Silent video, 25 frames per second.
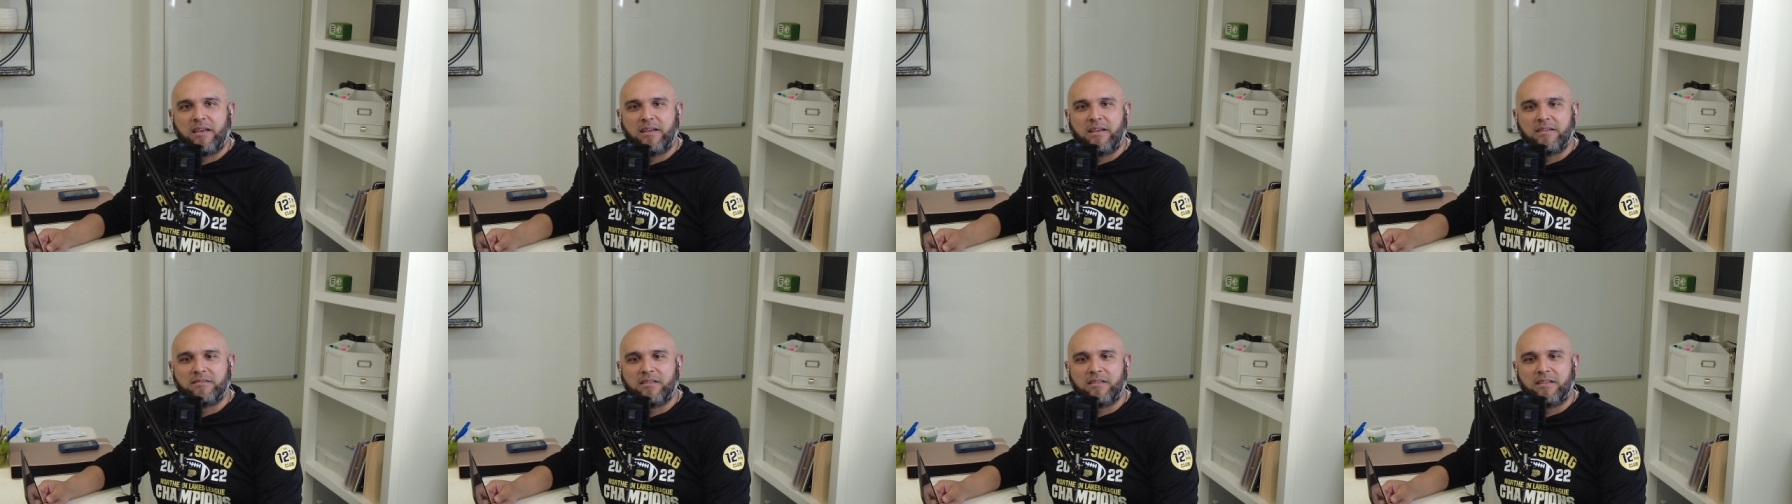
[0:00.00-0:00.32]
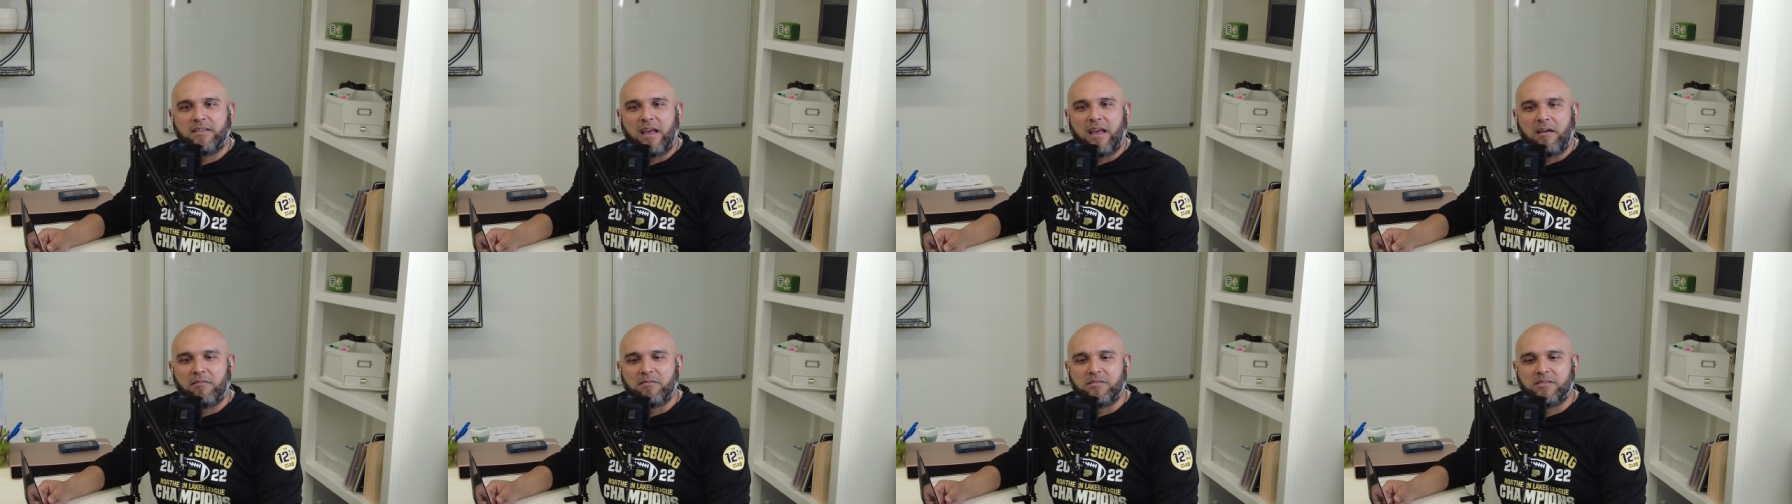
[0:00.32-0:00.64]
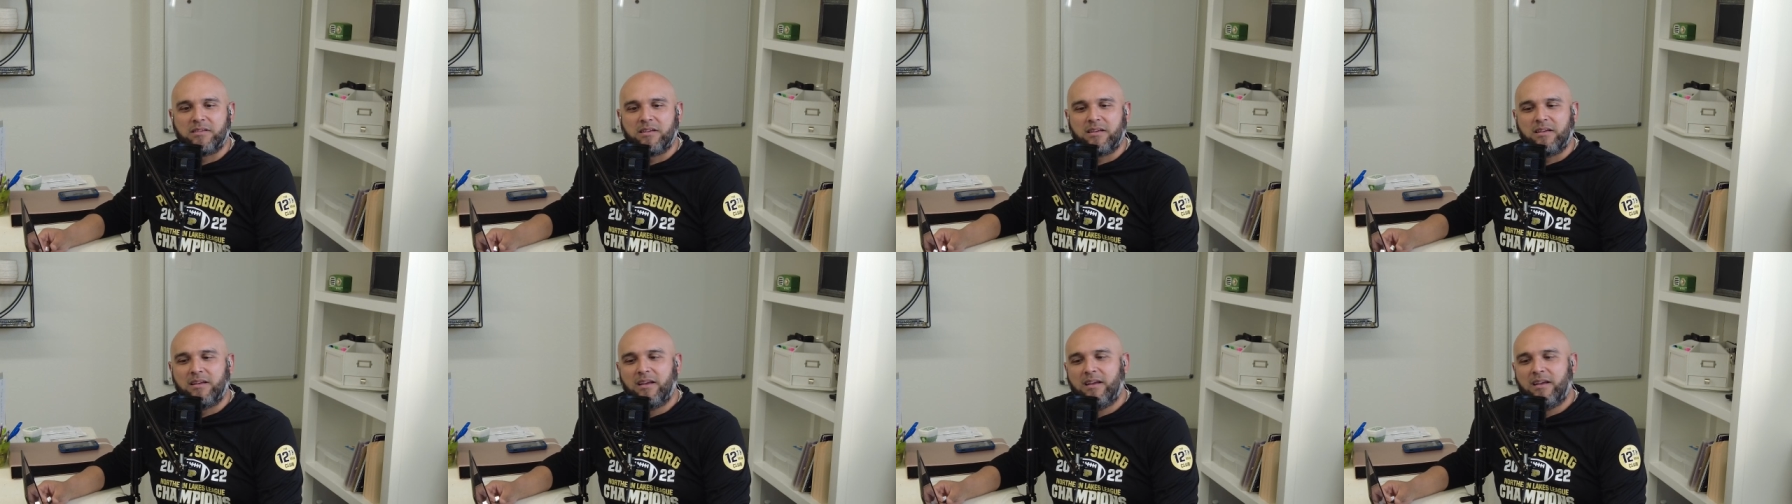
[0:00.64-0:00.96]
So that was
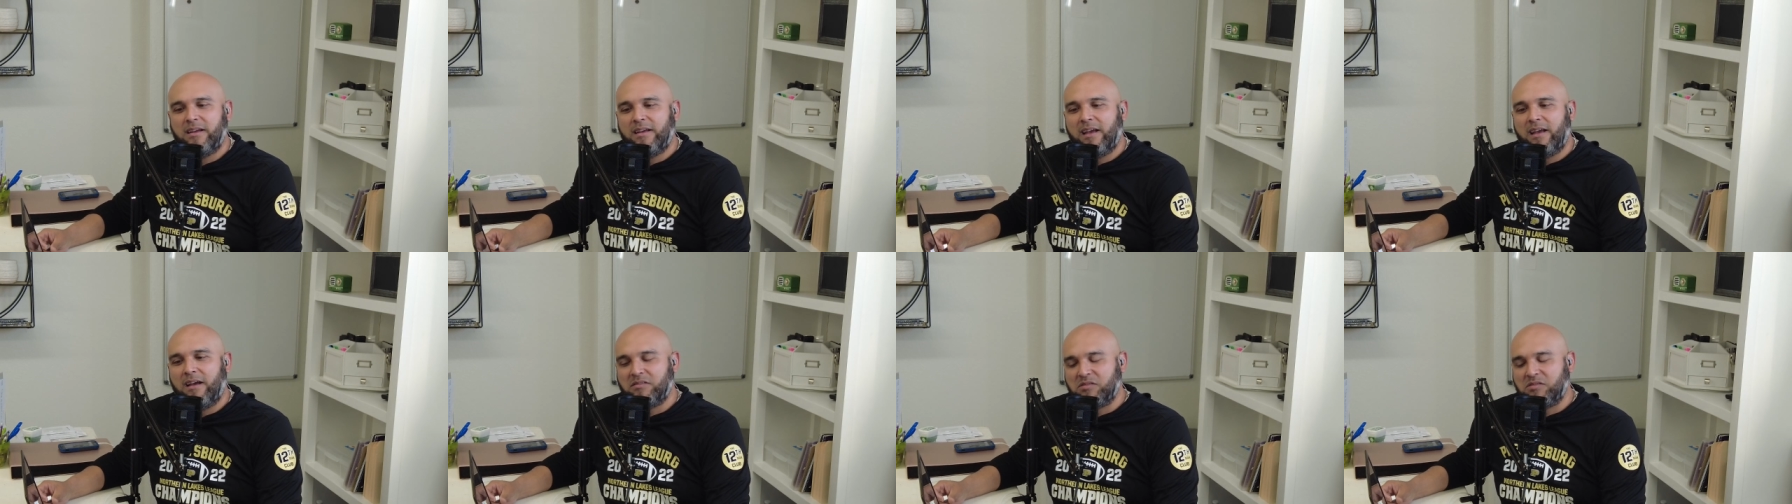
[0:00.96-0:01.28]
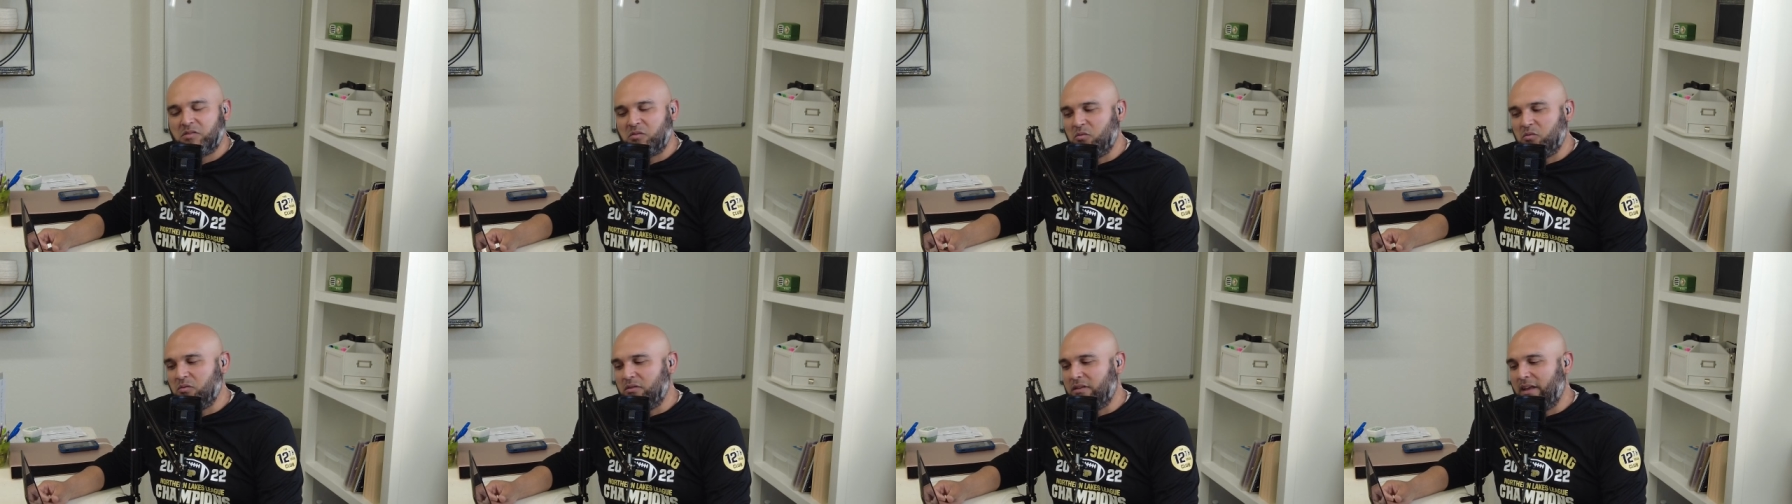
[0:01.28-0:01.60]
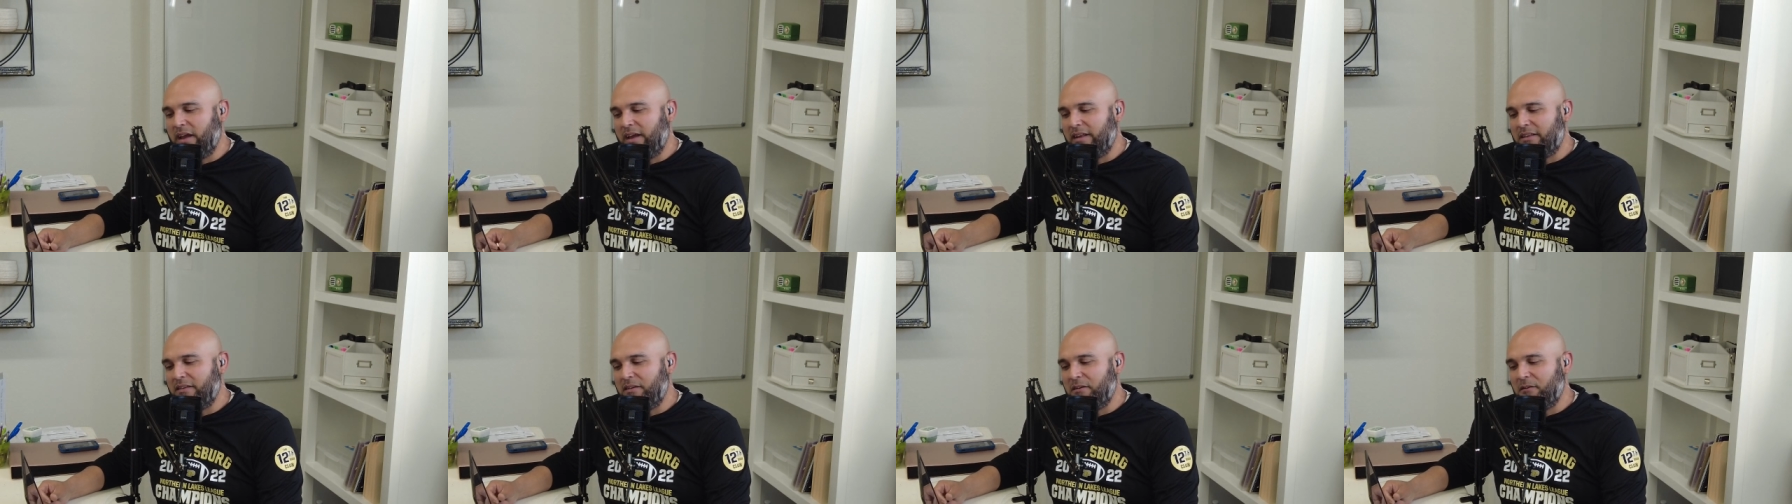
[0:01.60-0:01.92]
a that was a cool day
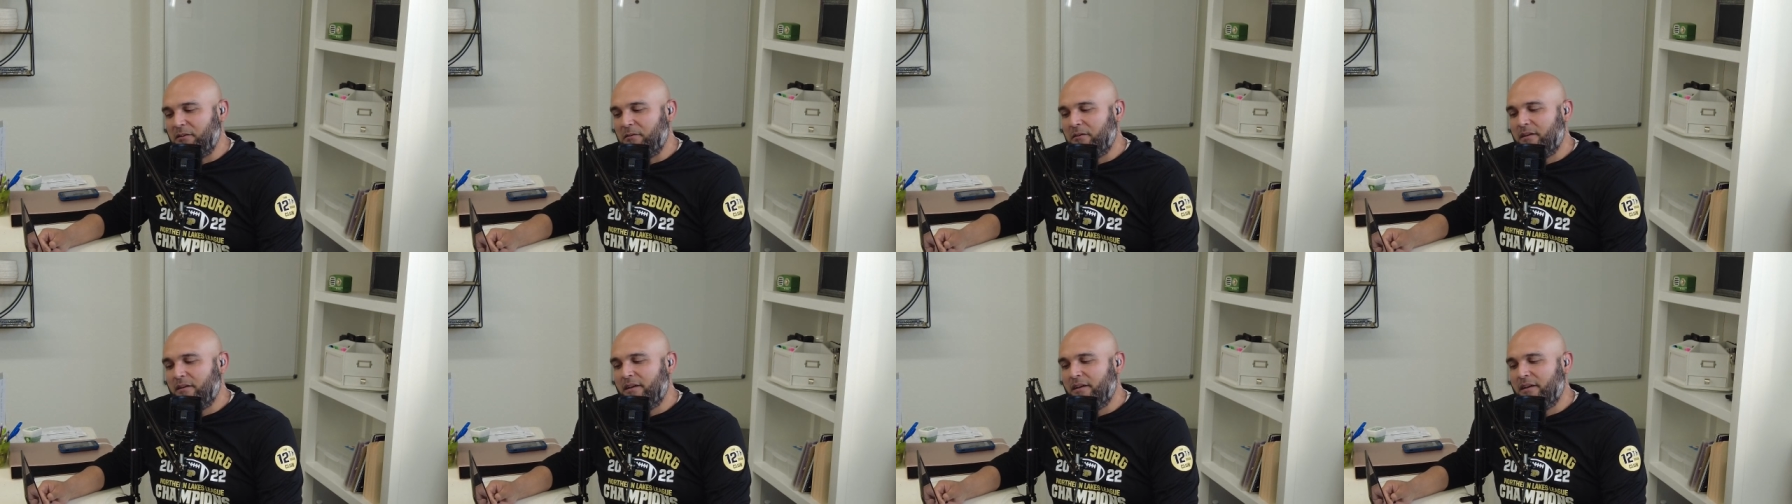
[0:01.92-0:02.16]
too.